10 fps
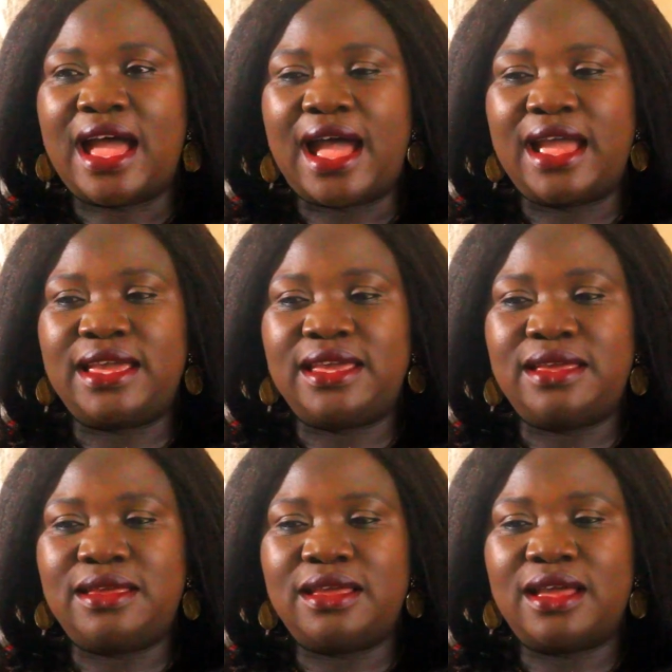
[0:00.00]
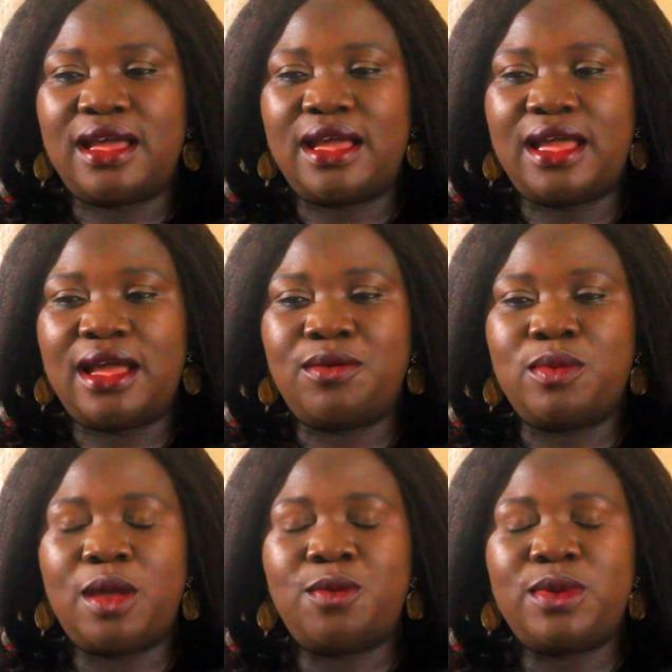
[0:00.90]

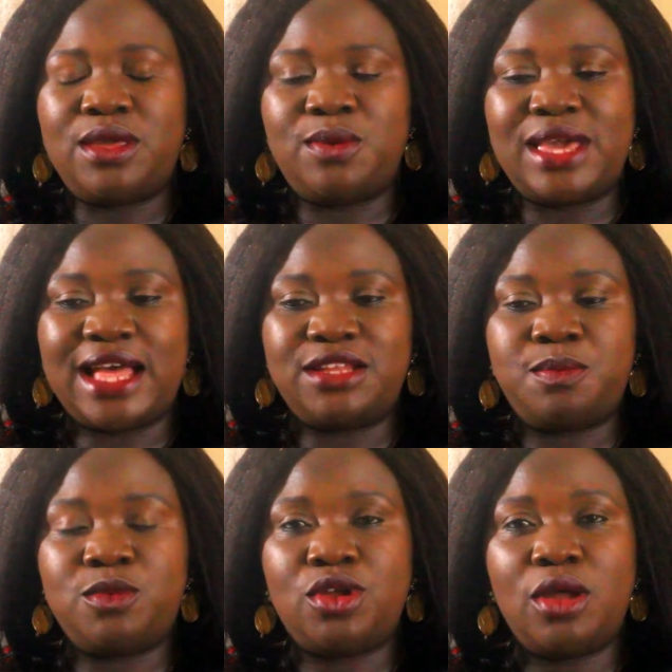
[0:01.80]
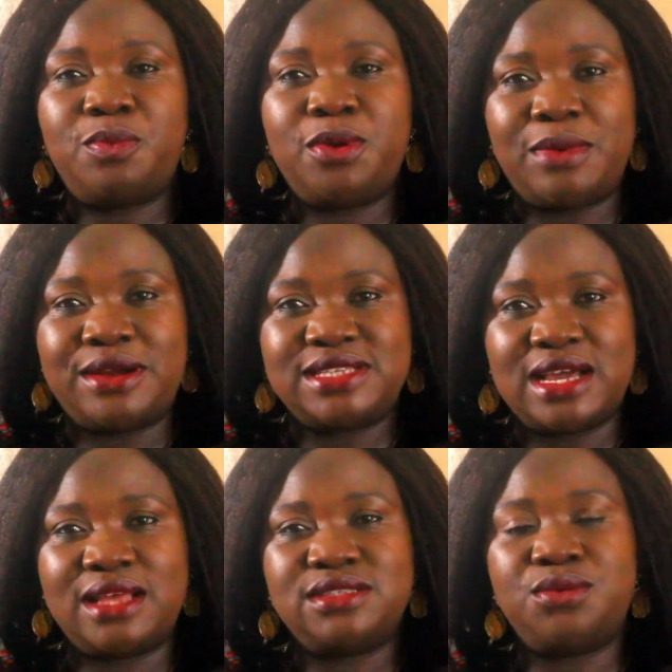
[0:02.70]
We had done
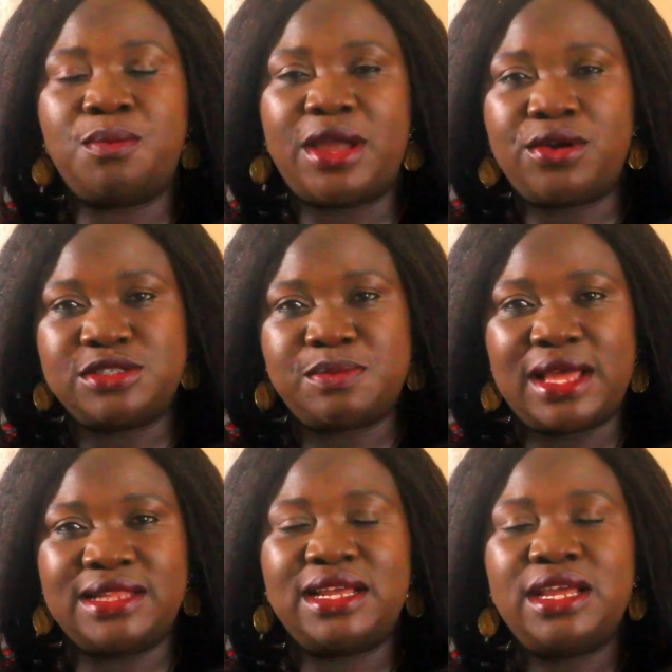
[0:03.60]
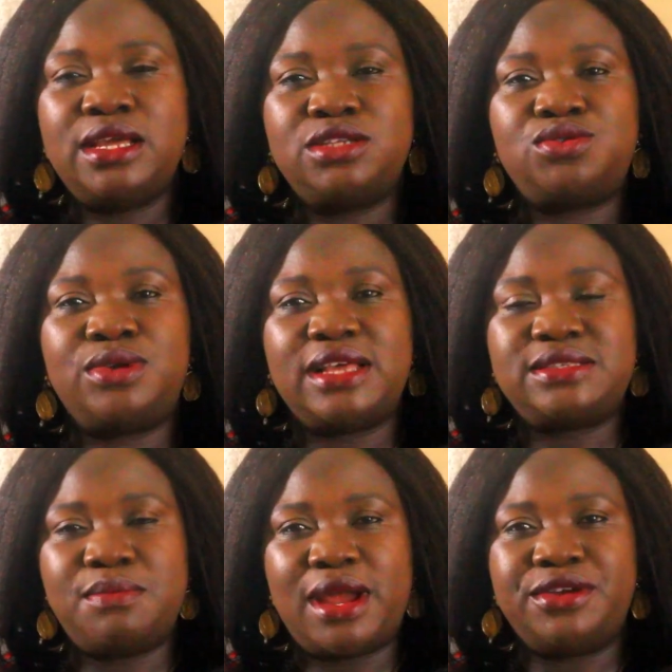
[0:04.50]
premarital counseling with my husband to
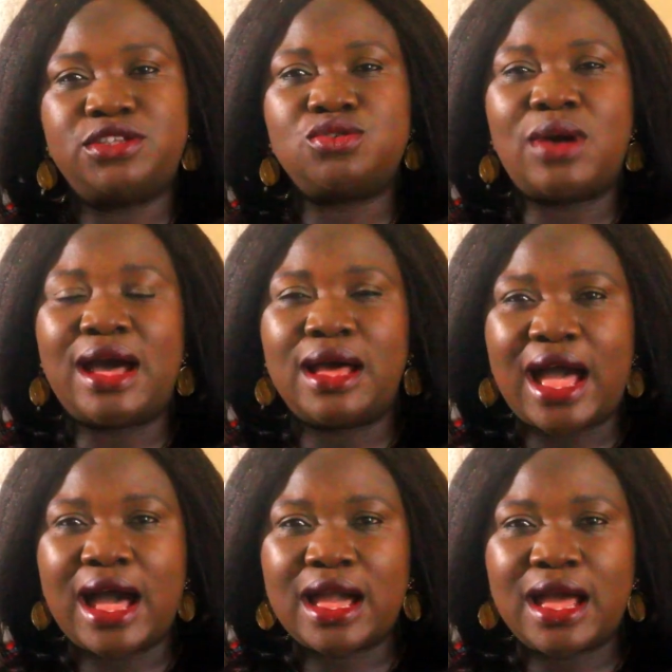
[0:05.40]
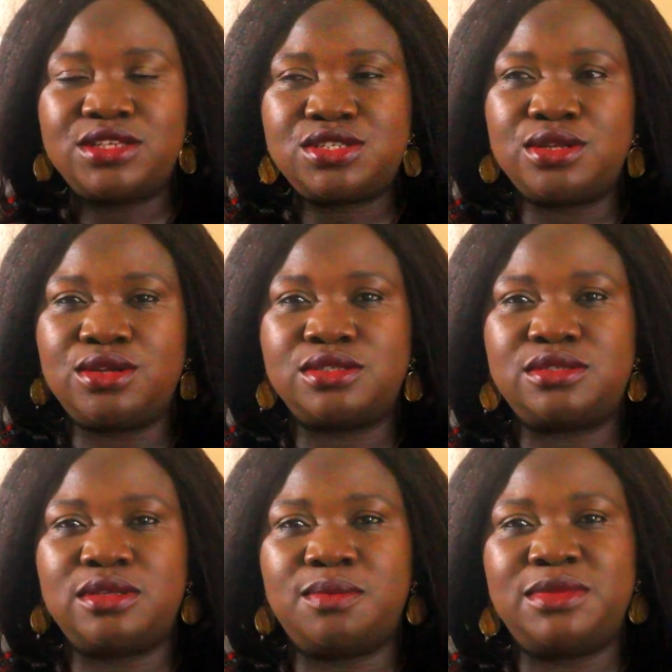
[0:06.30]
get married. So our
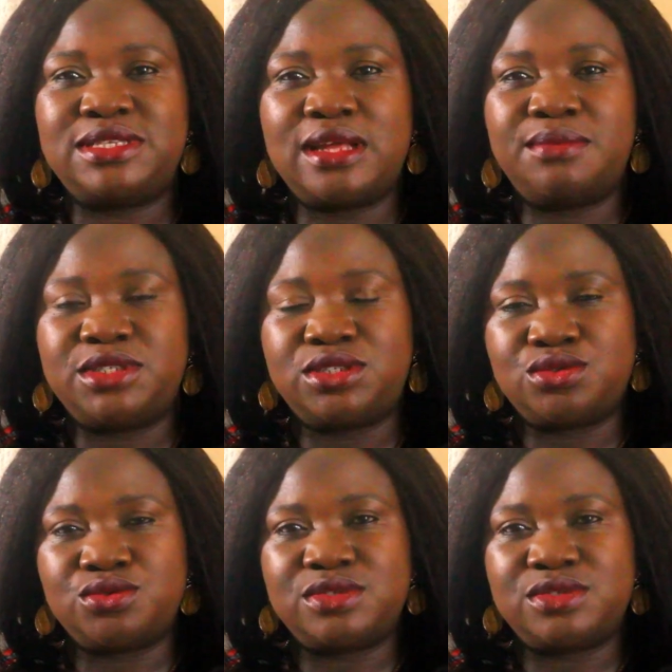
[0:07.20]
counselors, Mr. and Mrs.